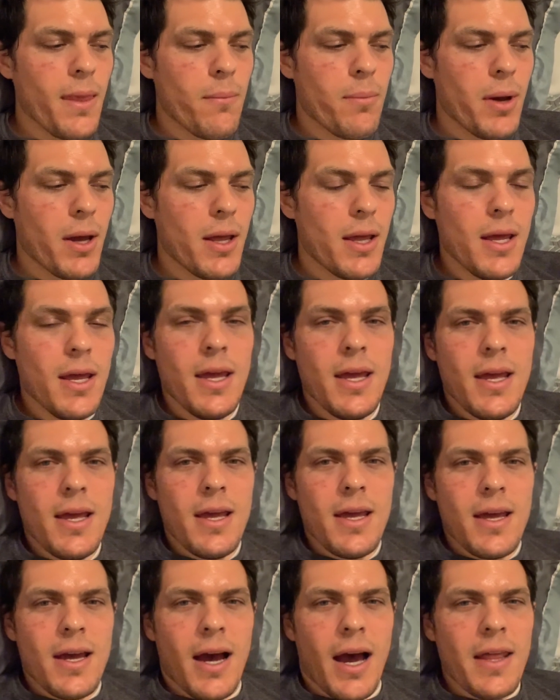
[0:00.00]
But
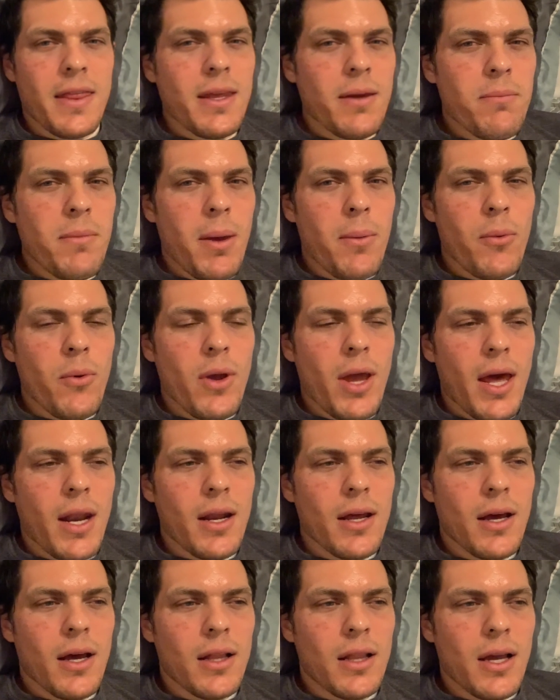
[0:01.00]
I think maybe we had
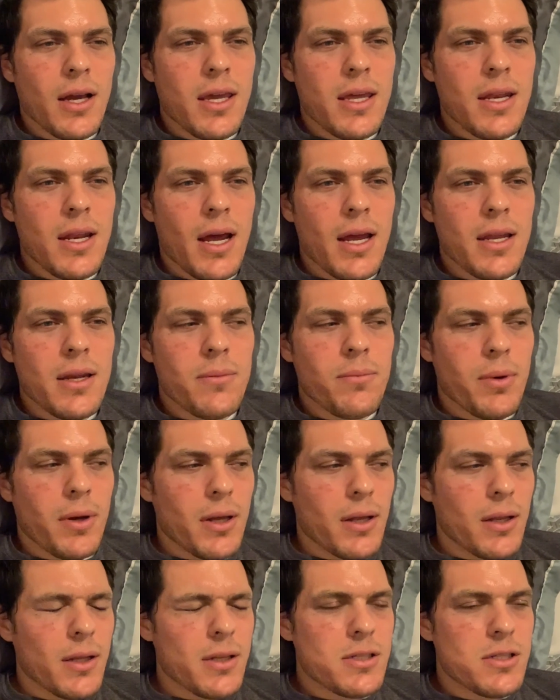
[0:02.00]
a lucky night,
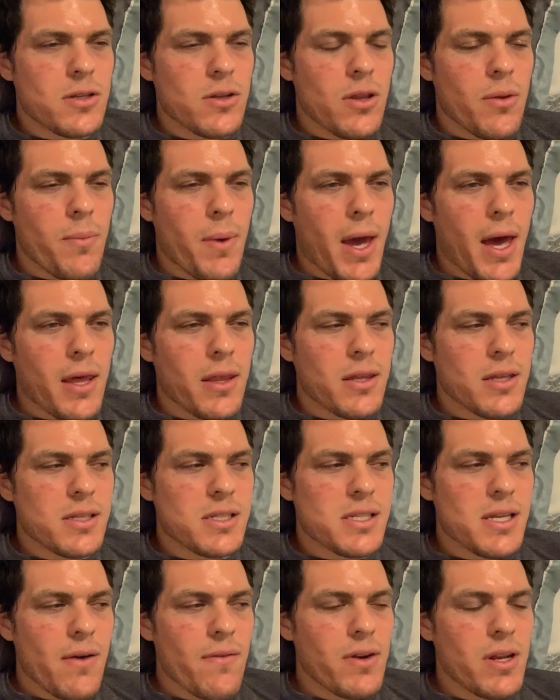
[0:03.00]
but let's do the math.
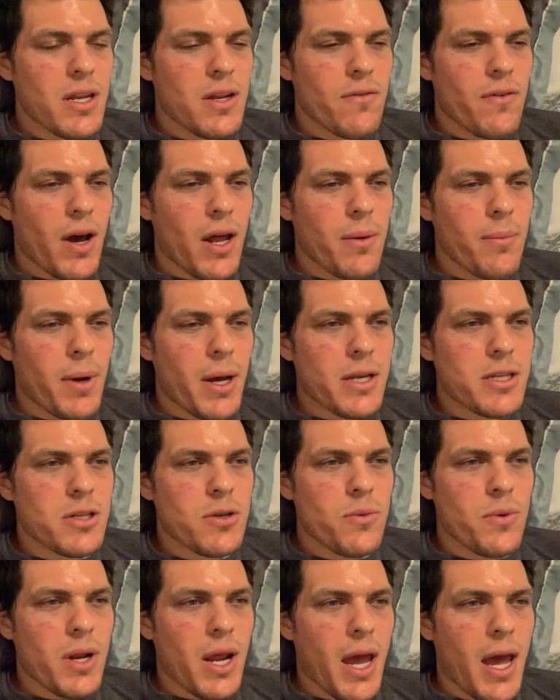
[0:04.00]
70 divided by
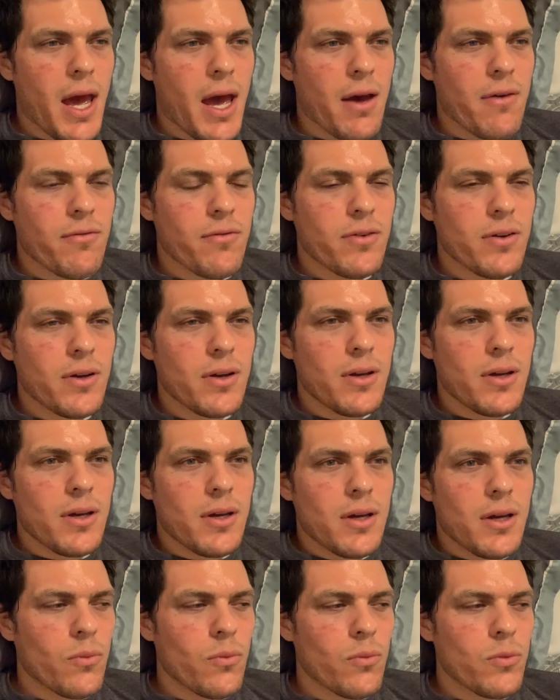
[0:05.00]
2.5,
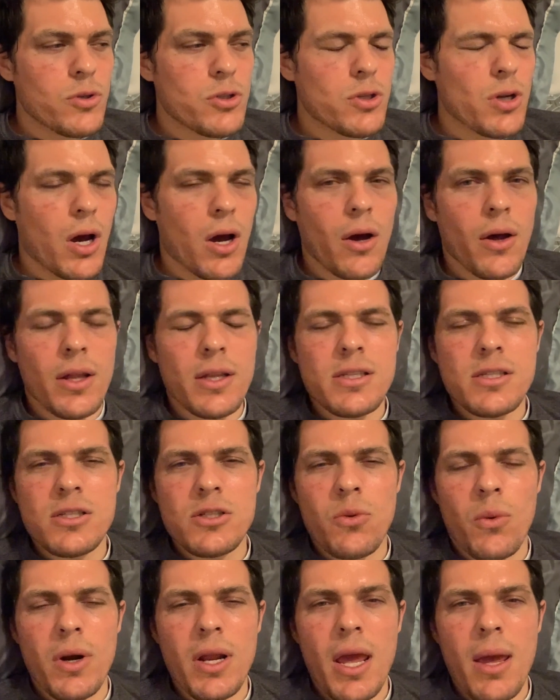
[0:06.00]
it's
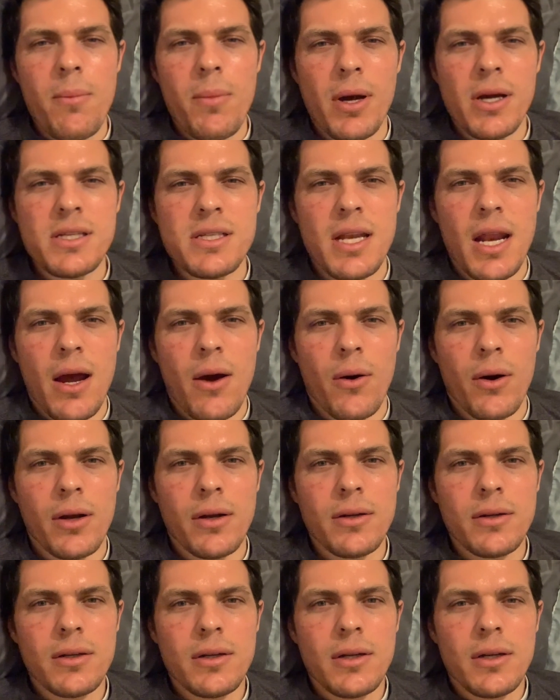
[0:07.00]
$28 an hour.
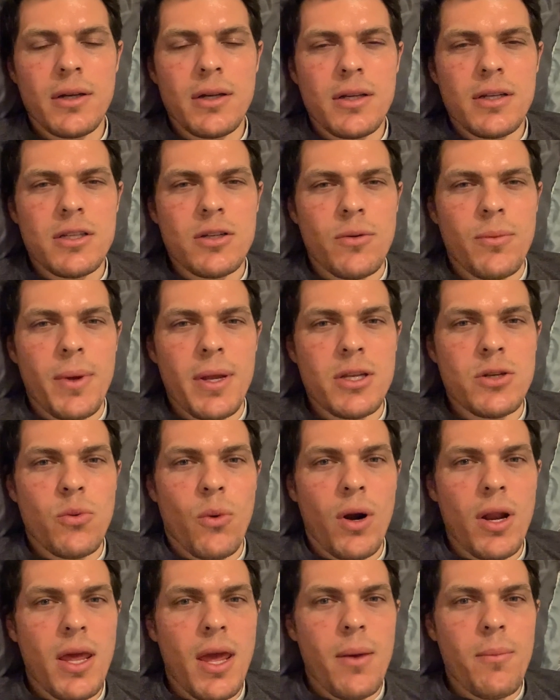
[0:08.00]
So we made
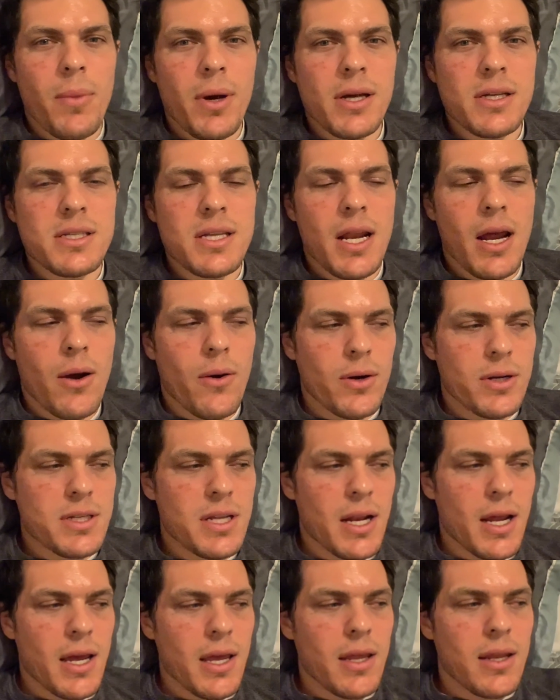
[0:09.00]
$28 an hour
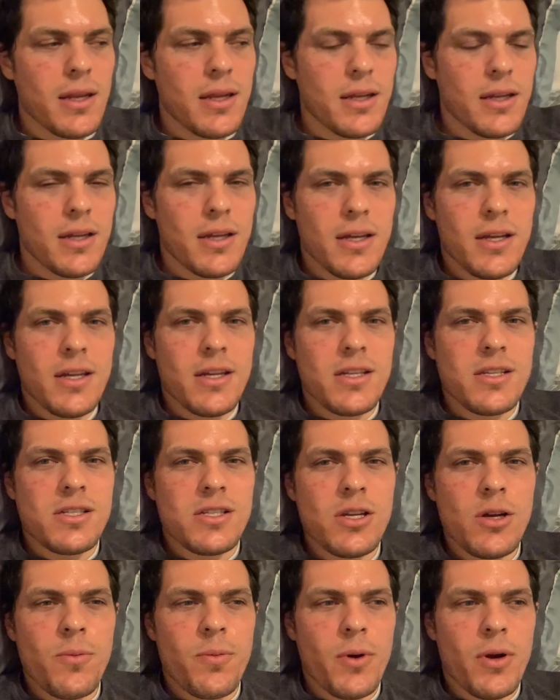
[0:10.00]
tonight.
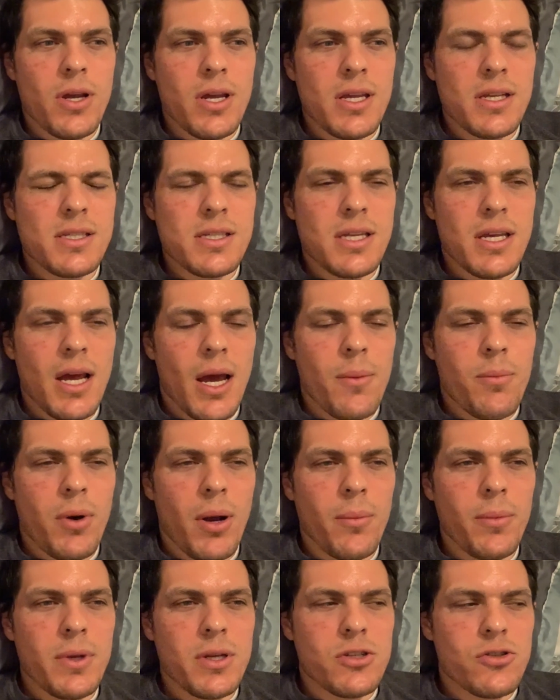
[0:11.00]
Super easy. I
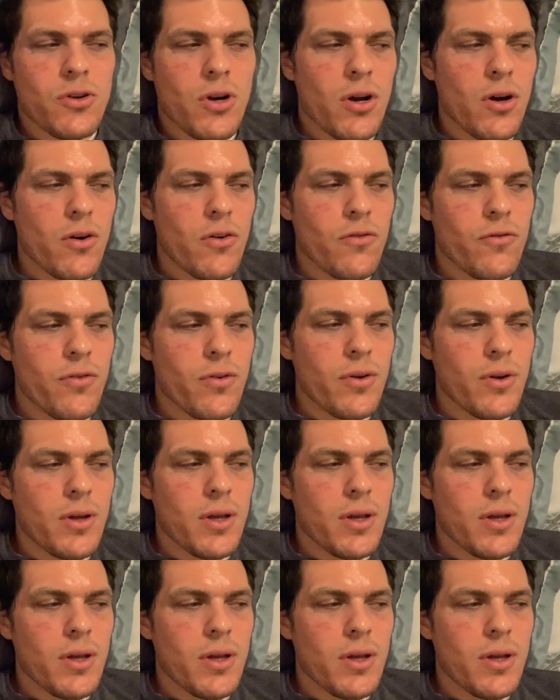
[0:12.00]
probably drove